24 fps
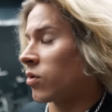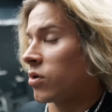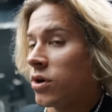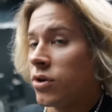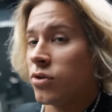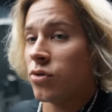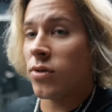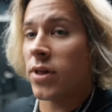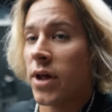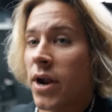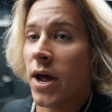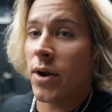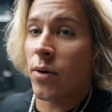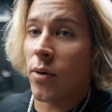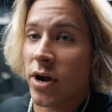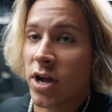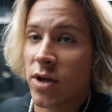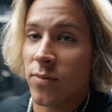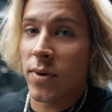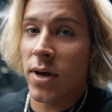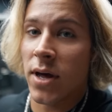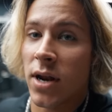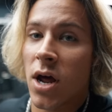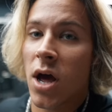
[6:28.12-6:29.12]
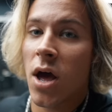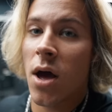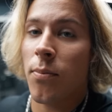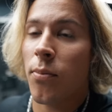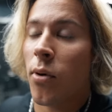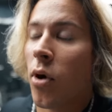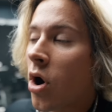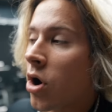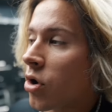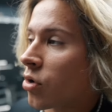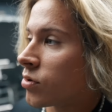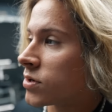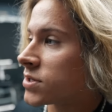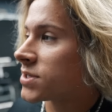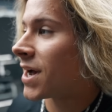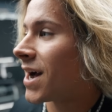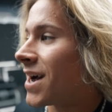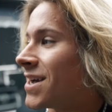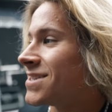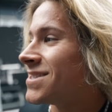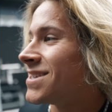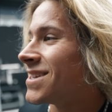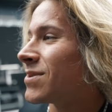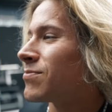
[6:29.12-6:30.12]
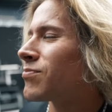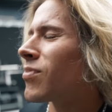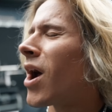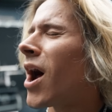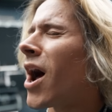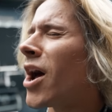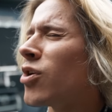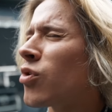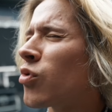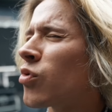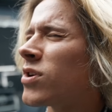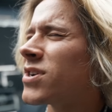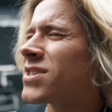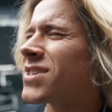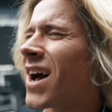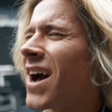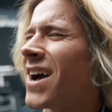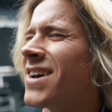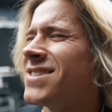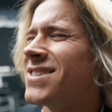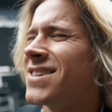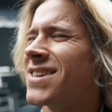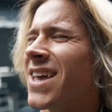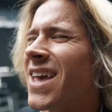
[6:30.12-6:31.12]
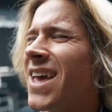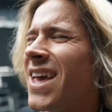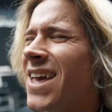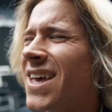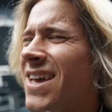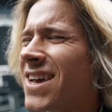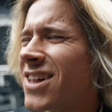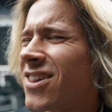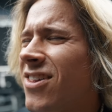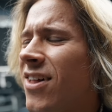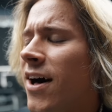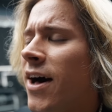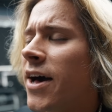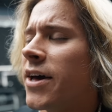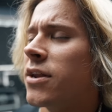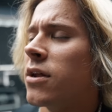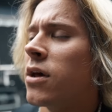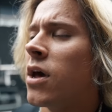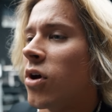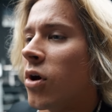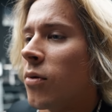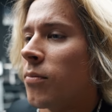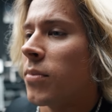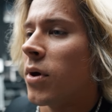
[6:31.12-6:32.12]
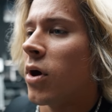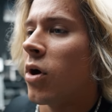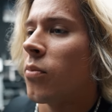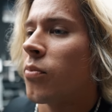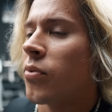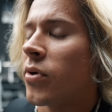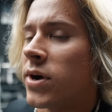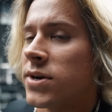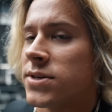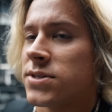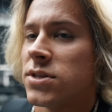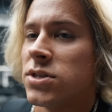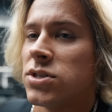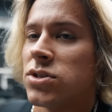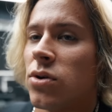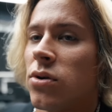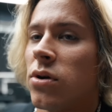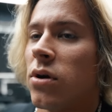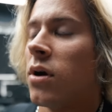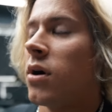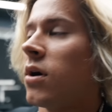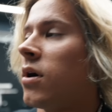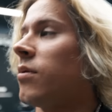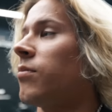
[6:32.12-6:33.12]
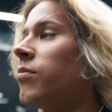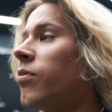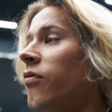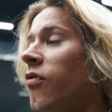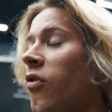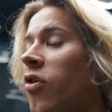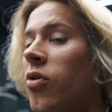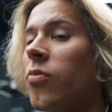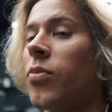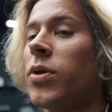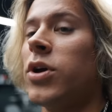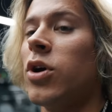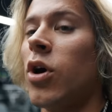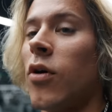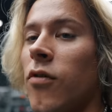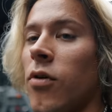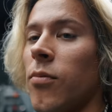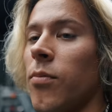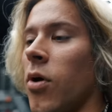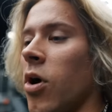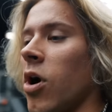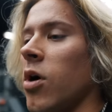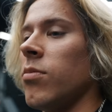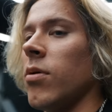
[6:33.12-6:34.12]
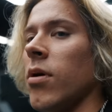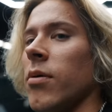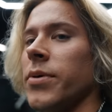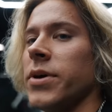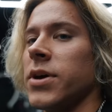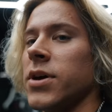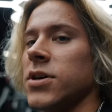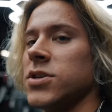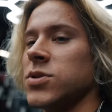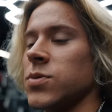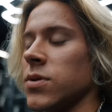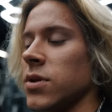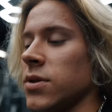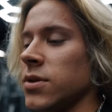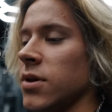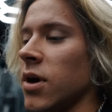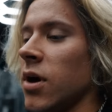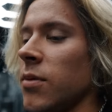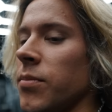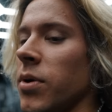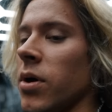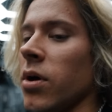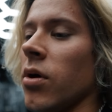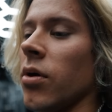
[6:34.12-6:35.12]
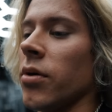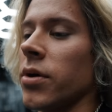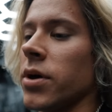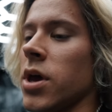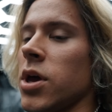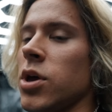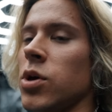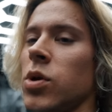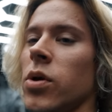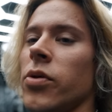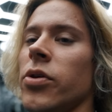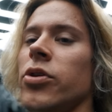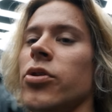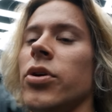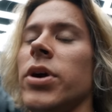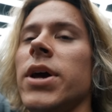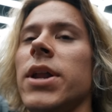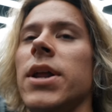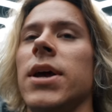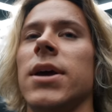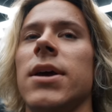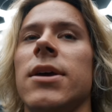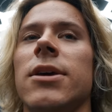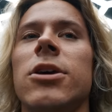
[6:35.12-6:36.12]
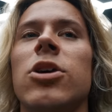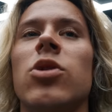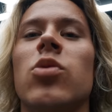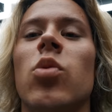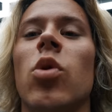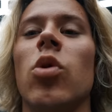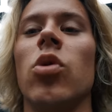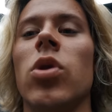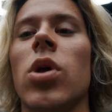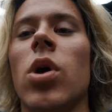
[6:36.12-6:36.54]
order to do that, I recommend prioritizing incline dumbbell presses or preferably over barbell, because with the dumbbell, you know that you're hitting equal